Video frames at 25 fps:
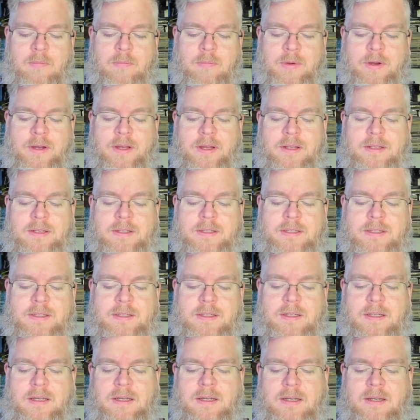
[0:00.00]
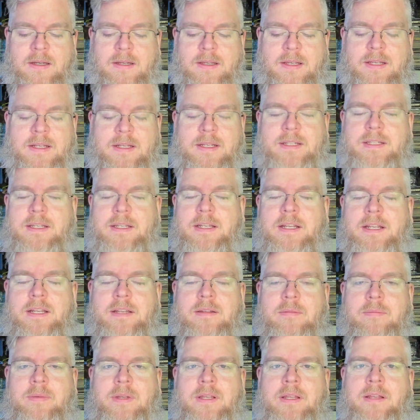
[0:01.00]
but it doesn't need
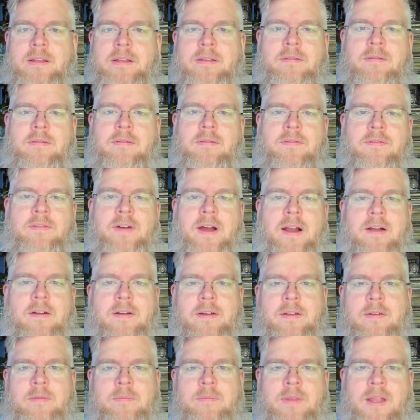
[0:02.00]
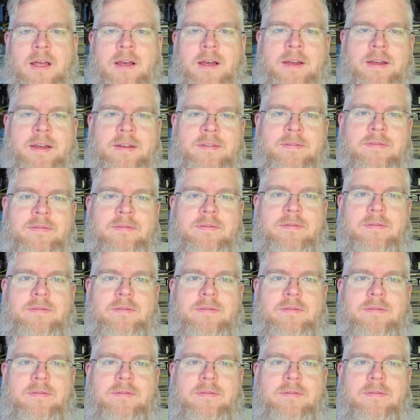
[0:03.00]
to be firing them live